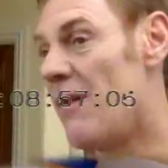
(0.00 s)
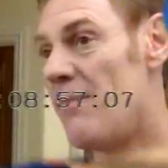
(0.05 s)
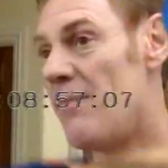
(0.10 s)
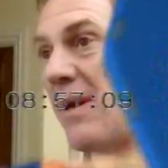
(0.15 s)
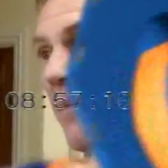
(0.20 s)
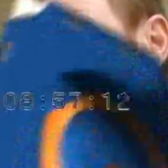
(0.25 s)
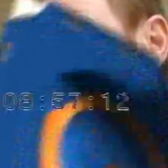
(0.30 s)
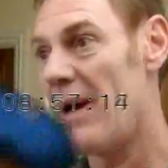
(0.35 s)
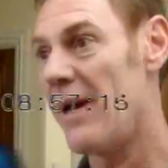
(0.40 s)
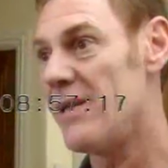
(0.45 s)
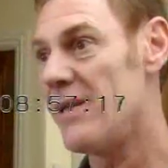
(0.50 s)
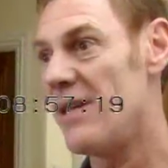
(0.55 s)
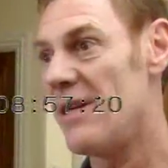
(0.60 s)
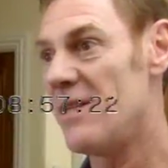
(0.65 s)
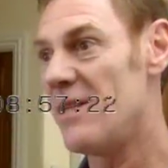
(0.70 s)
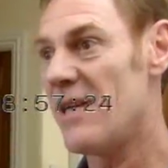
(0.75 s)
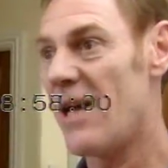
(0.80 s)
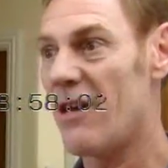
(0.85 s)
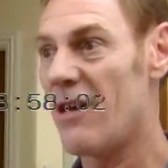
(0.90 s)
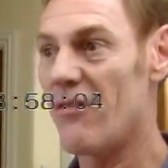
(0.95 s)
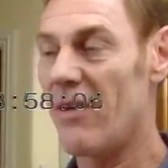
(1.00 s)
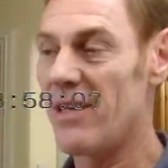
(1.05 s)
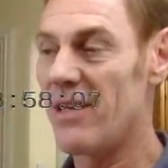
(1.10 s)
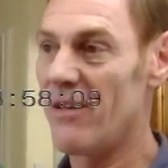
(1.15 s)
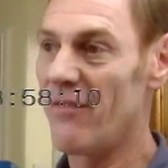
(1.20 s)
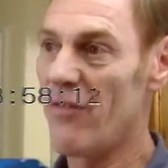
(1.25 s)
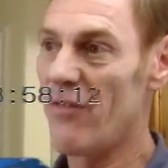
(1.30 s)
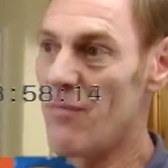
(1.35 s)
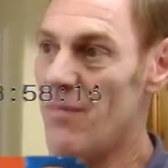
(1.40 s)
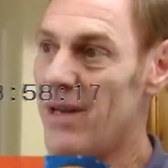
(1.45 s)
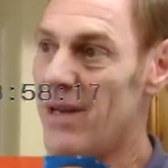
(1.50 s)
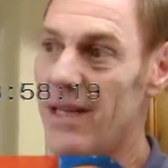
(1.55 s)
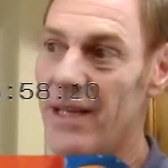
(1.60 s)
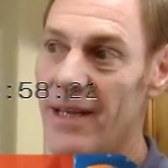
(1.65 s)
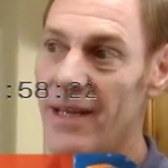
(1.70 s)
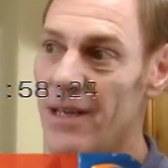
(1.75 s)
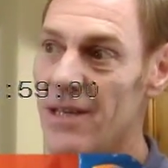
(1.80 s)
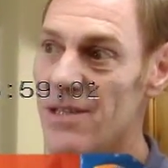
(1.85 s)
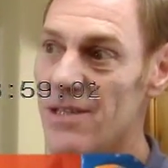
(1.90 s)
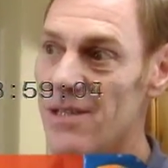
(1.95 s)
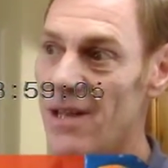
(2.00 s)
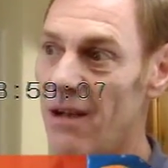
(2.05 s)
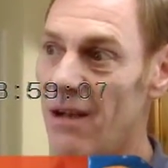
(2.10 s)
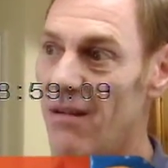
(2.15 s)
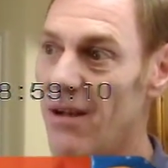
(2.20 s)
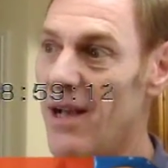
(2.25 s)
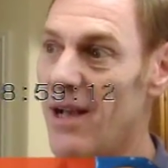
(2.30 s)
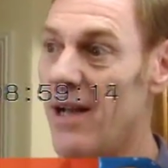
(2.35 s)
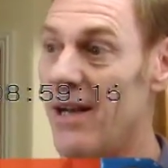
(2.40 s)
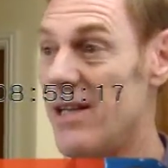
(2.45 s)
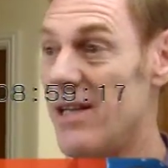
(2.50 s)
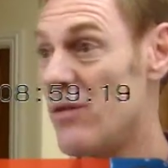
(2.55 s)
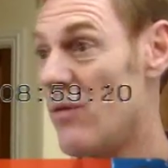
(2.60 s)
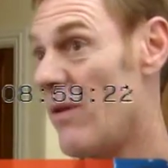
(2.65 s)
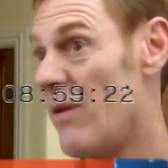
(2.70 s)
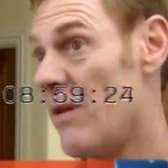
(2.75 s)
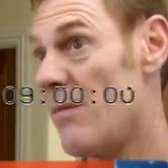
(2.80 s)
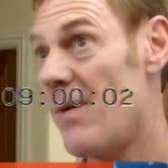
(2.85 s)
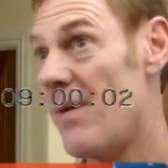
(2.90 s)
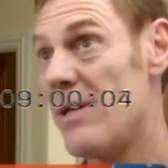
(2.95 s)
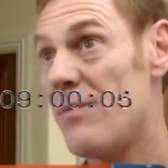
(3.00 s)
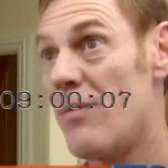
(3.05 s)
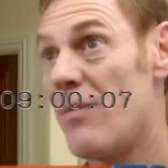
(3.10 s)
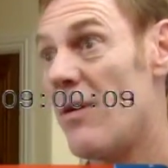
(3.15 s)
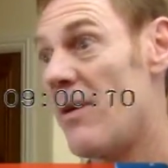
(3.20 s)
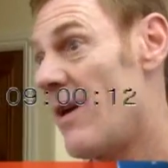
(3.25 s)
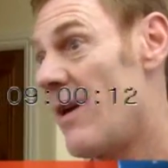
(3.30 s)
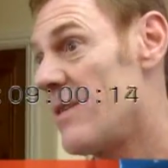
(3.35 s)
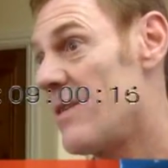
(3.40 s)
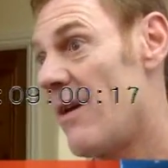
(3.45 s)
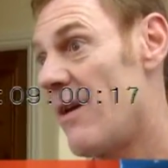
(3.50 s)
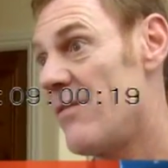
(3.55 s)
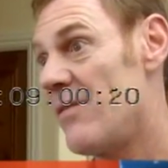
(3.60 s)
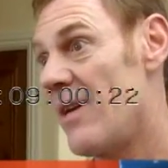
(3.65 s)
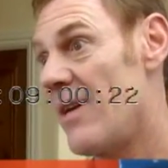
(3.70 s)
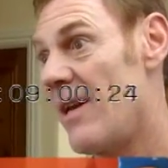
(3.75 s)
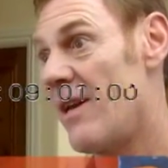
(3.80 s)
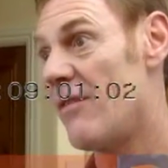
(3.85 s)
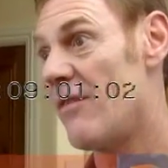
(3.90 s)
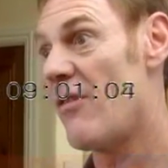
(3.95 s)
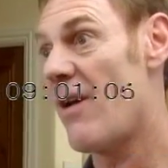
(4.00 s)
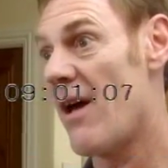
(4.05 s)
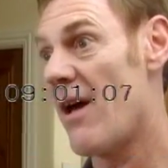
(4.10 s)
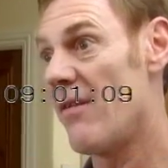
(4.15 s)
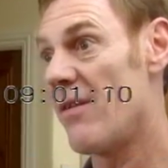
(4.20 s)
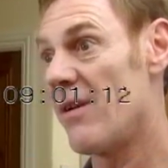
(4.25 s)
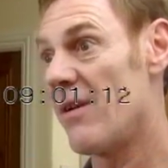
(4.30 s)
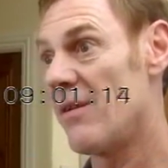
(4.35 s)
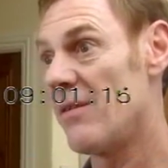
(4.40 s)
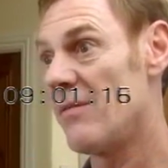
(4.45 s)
I've been painting decorating for many years now, and it's one of the best products I've seen around.